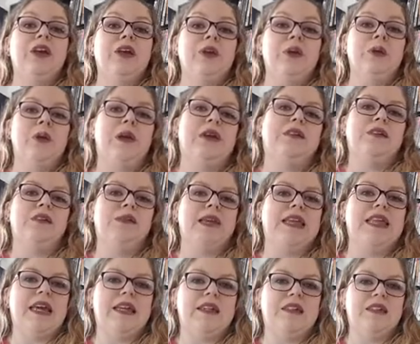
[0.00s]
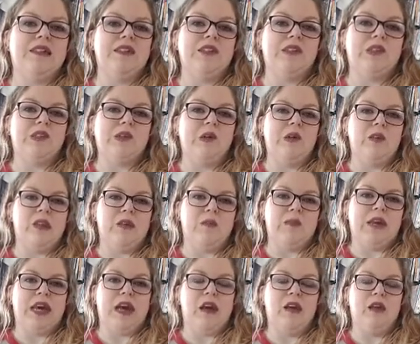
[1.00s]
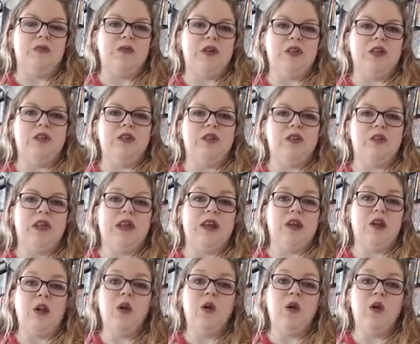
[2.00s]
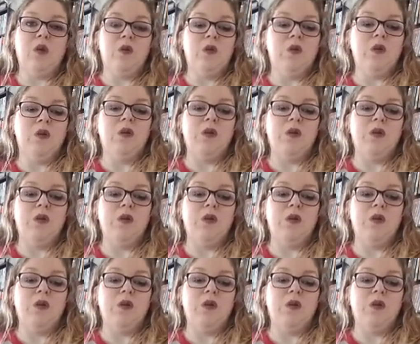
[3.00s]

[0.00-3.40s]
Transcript: you have to make that decision to hold them accountable so they know